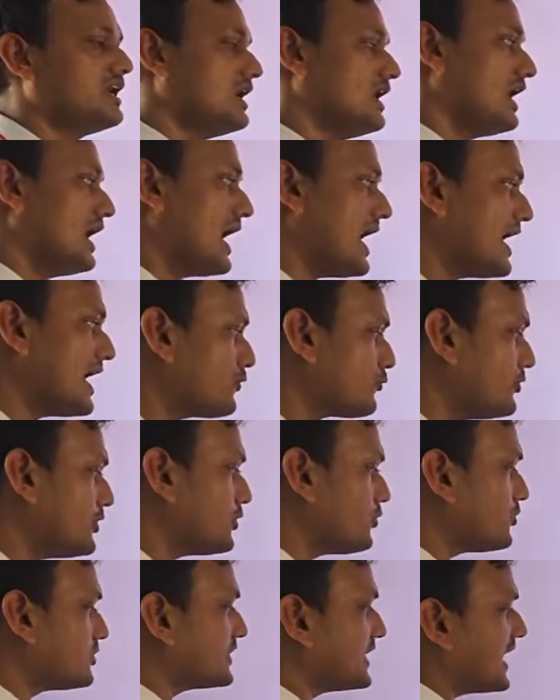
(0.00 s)
and we
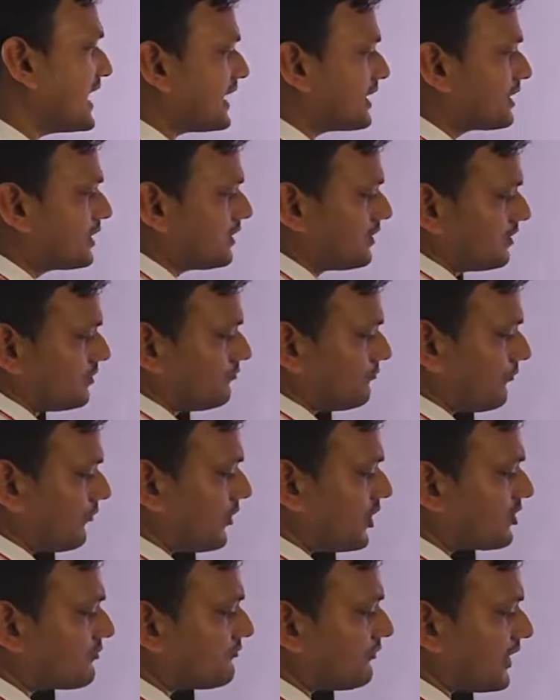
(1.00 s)
know that
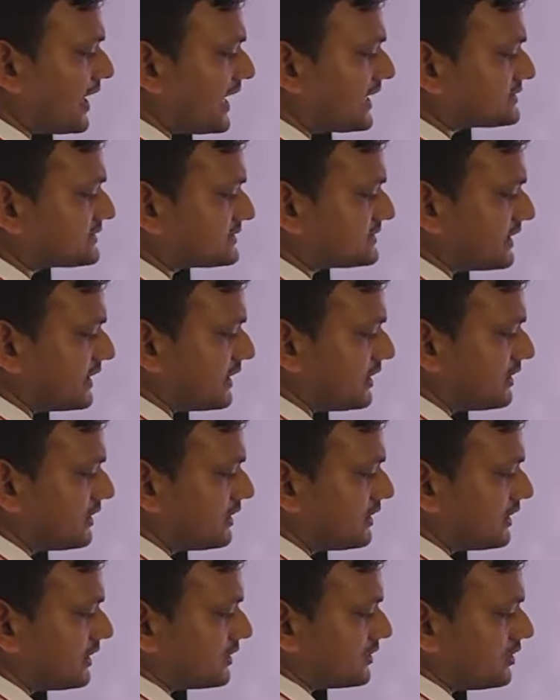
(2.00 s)
for first cell,
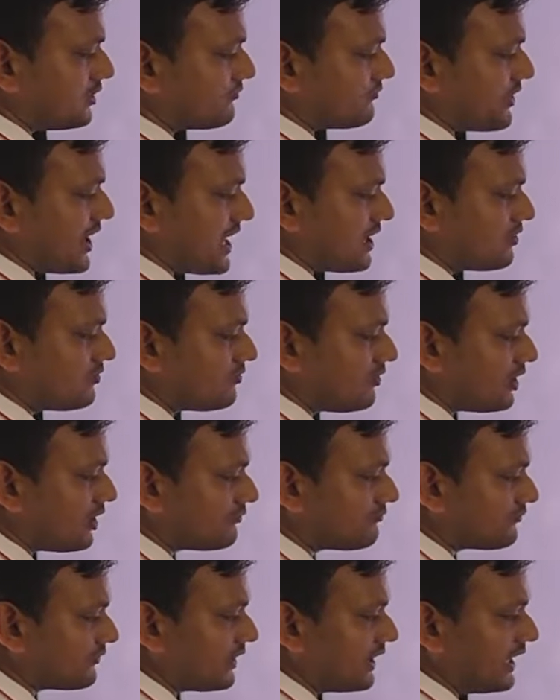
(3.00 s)
the value
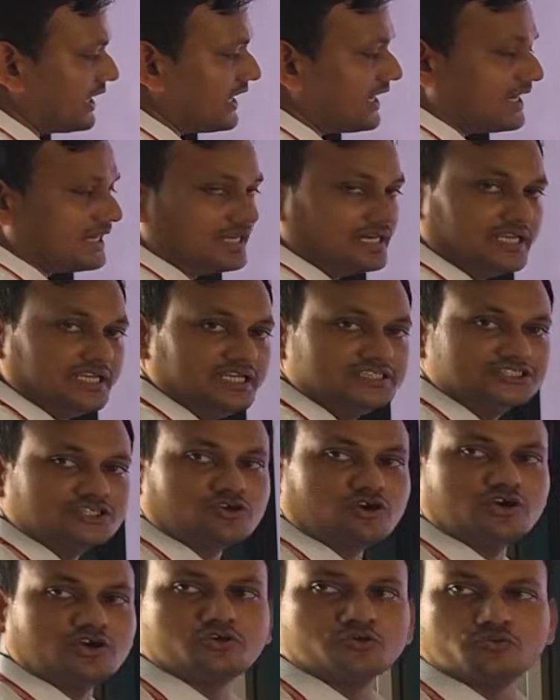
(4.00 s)
of n is
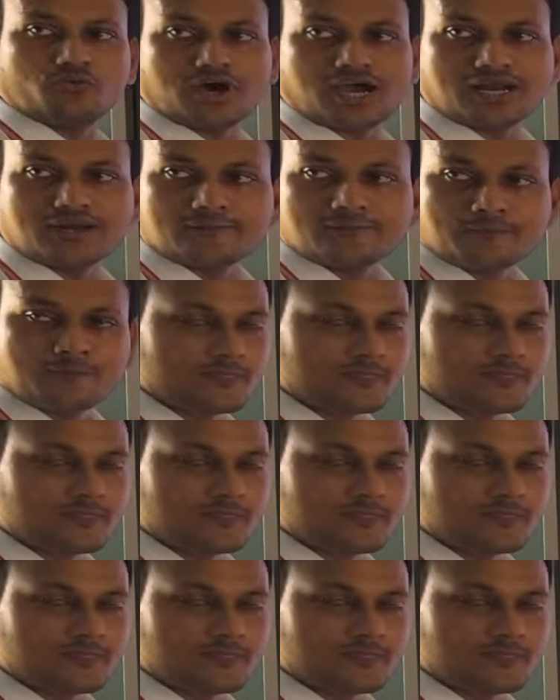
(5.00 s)
equal to 1,